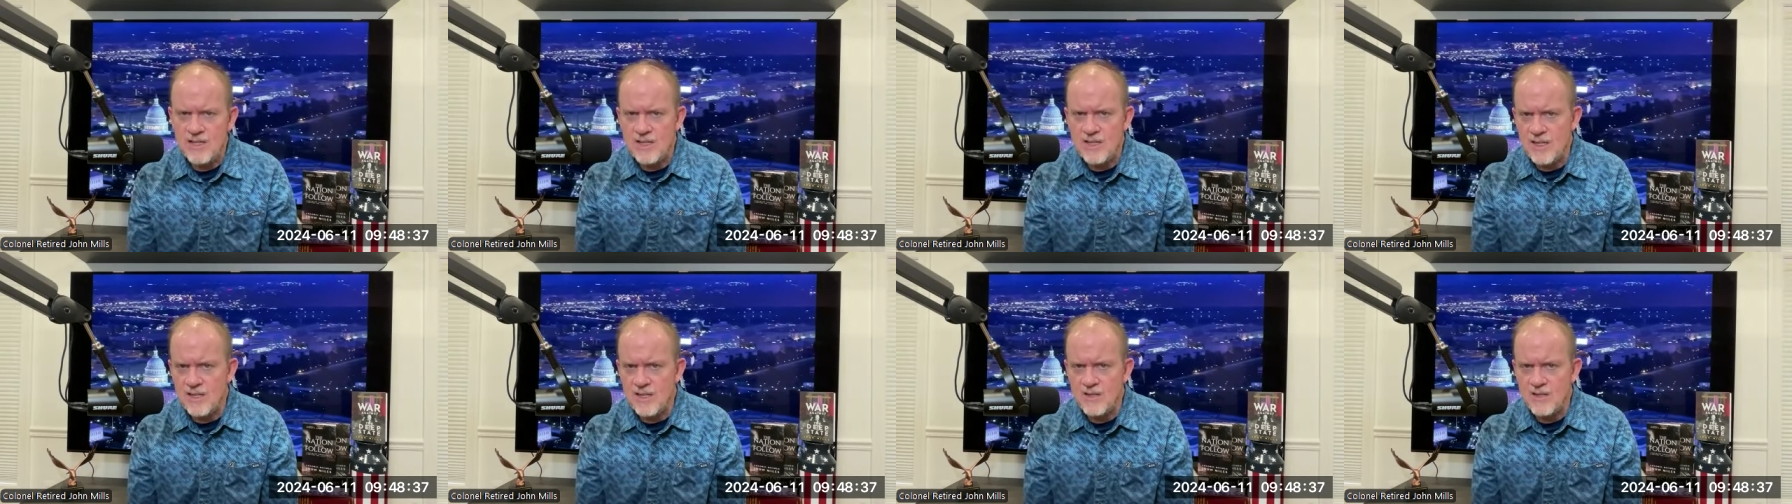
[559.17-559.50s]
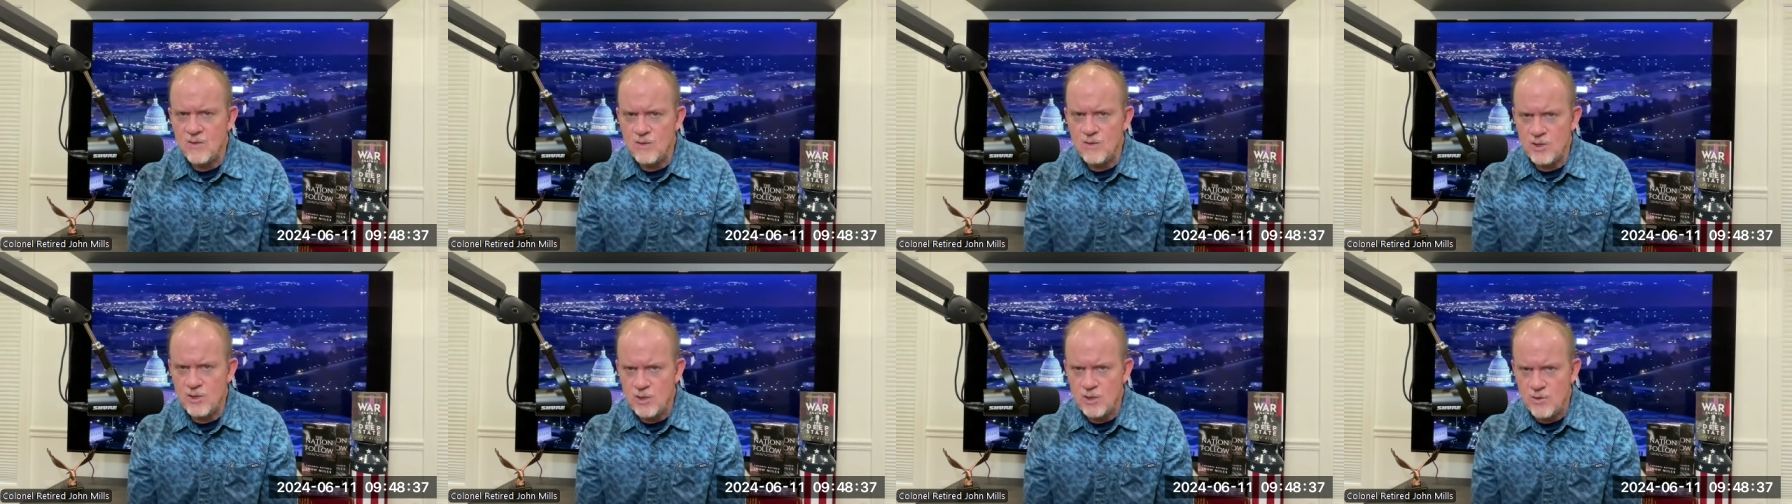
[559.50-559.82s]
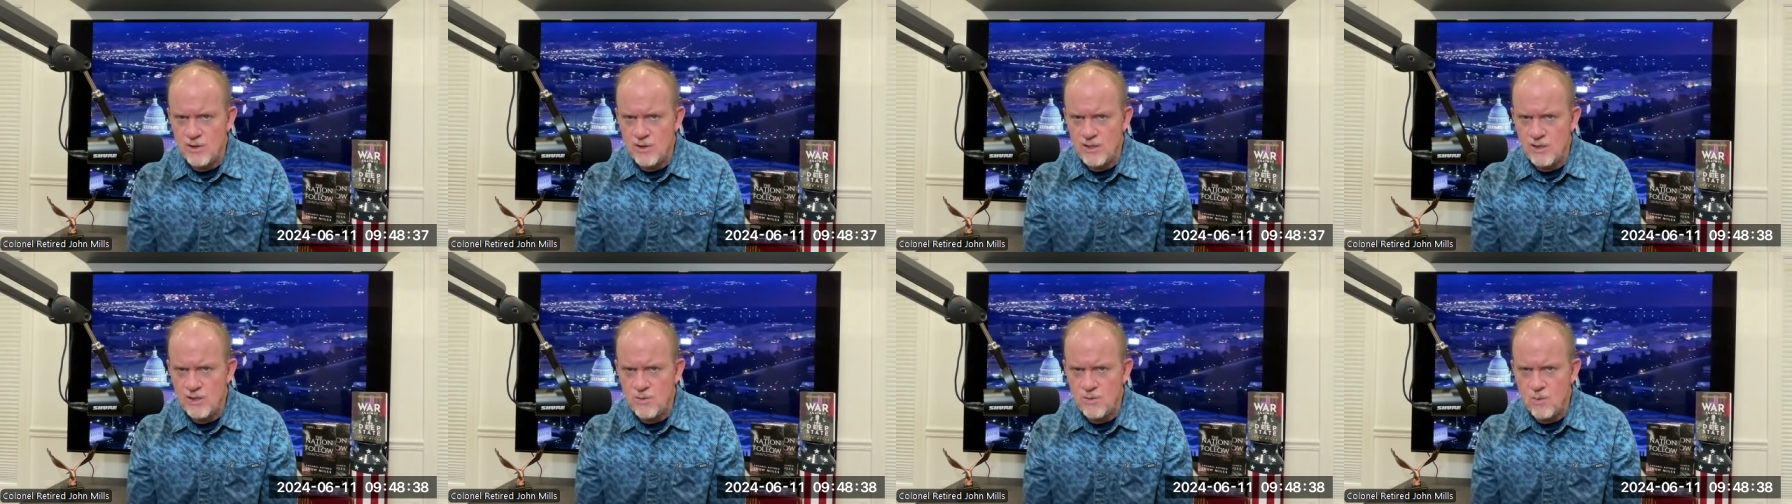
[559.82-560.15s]
the
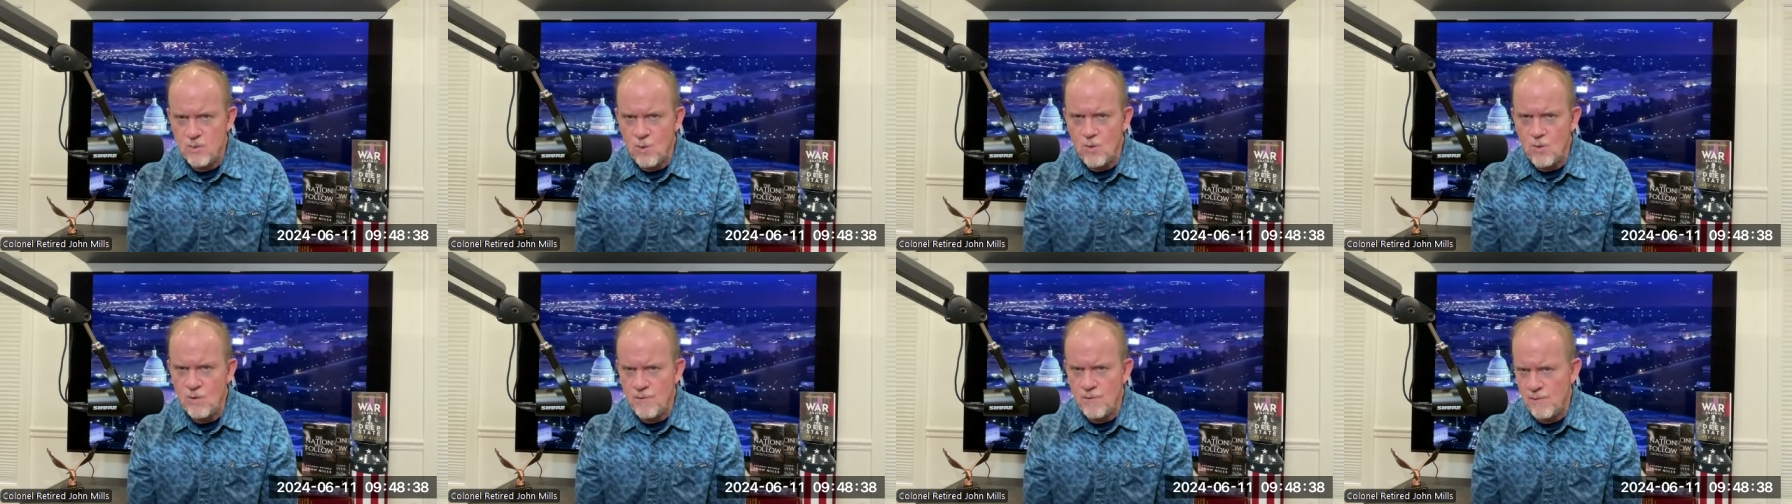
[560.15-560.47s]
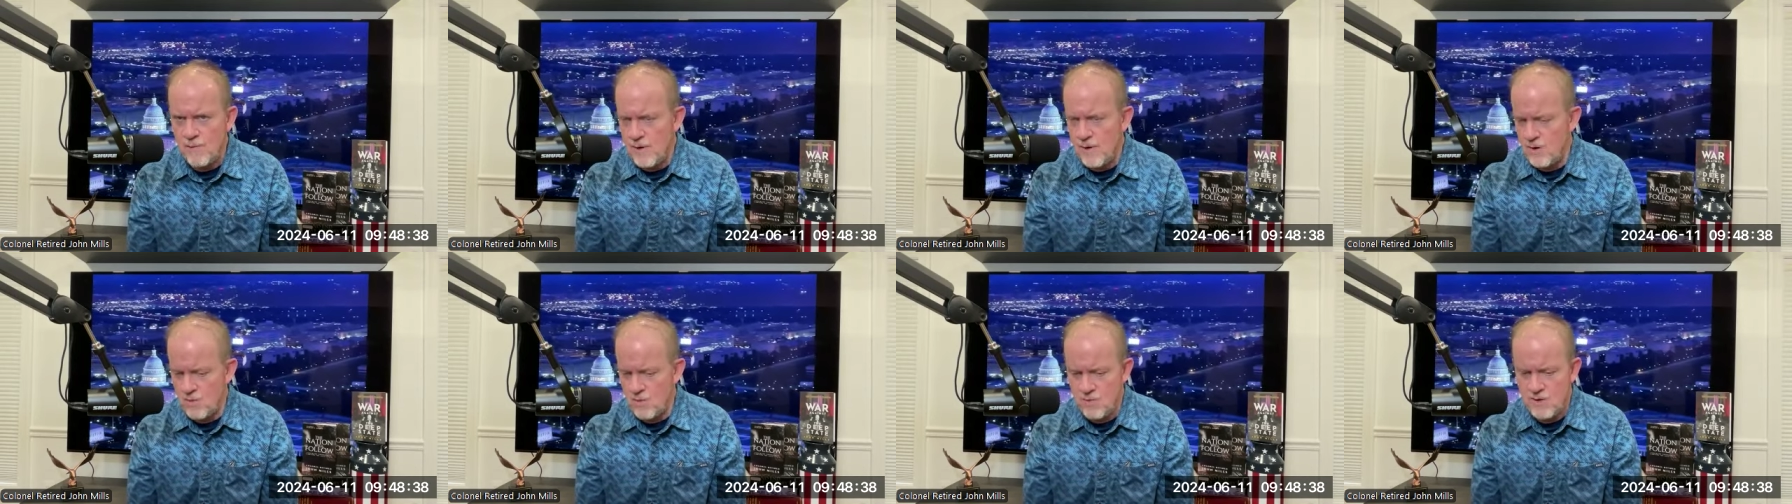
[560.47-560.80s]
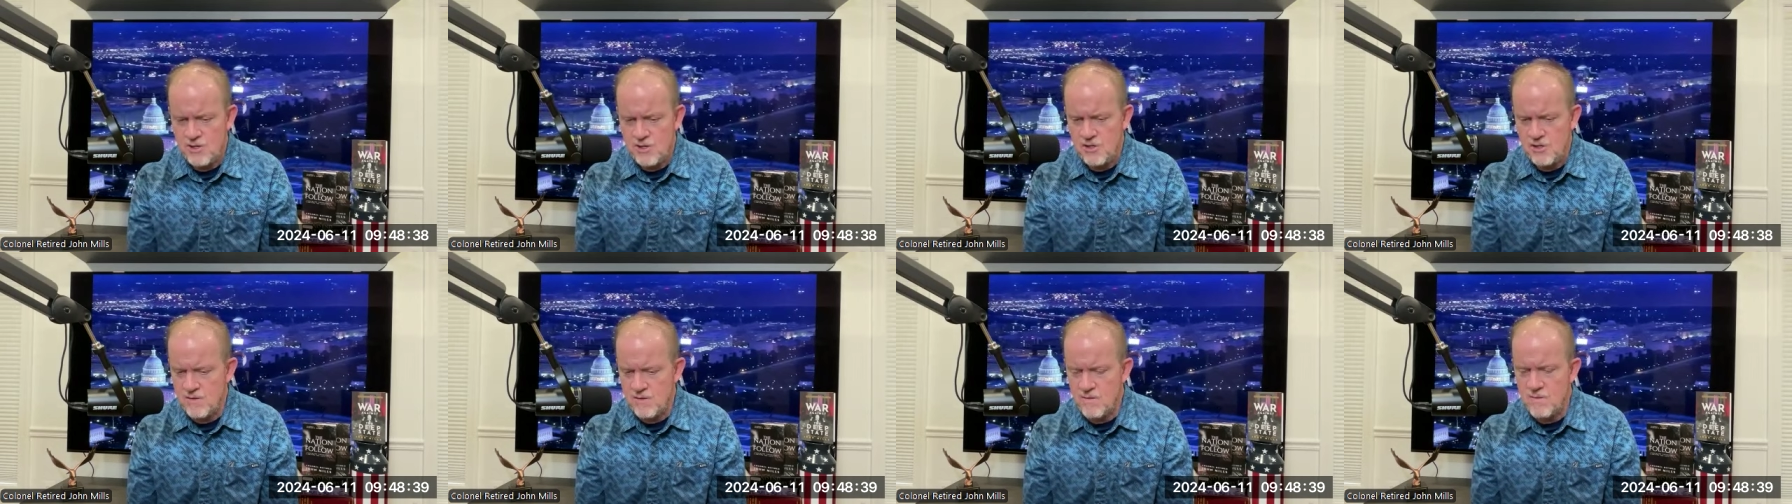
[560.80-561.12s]
unrestricted warfare,
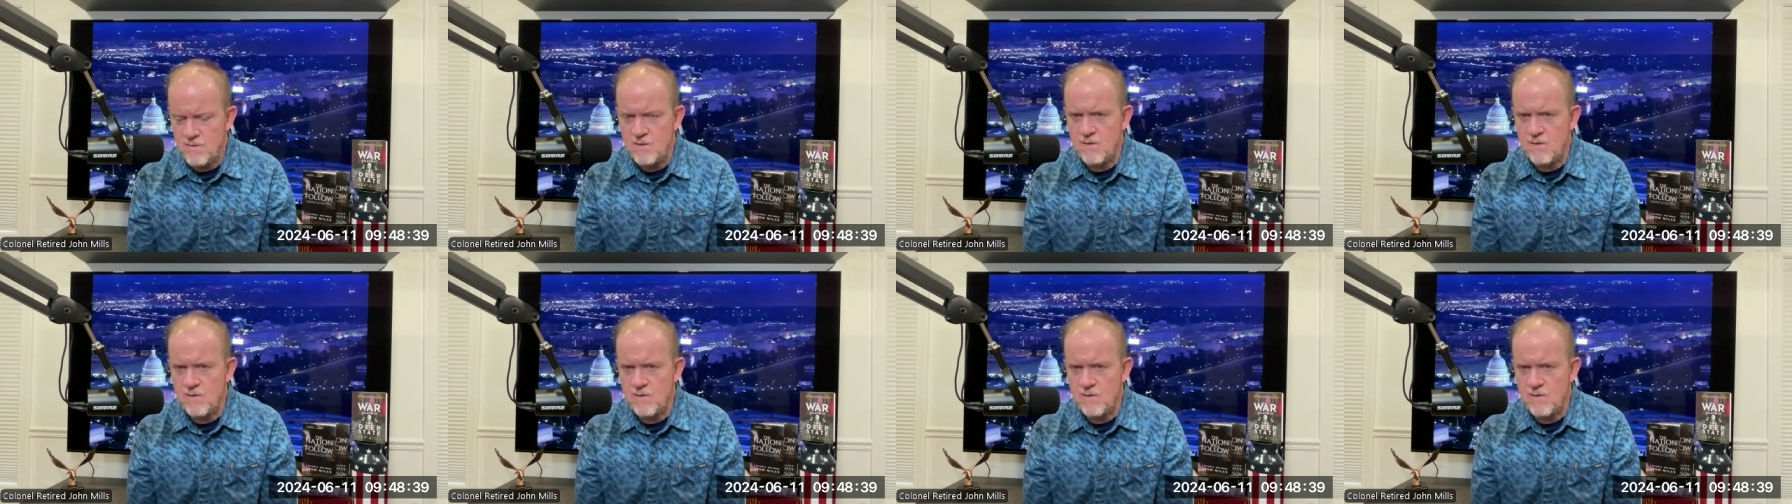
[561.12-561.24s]
which